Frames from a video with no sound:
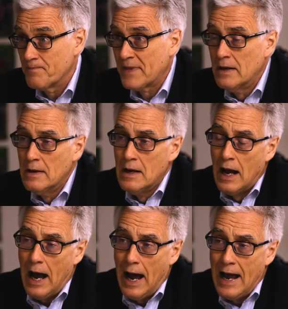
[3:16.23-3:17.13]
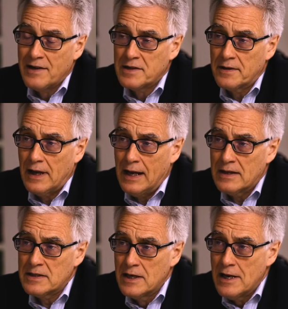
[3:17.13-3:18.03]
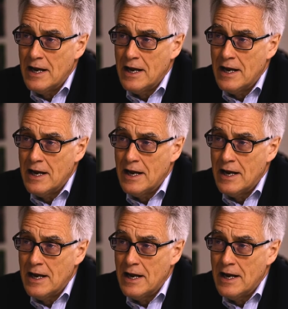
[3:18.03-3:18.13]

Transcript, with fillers: Mm-hmm and that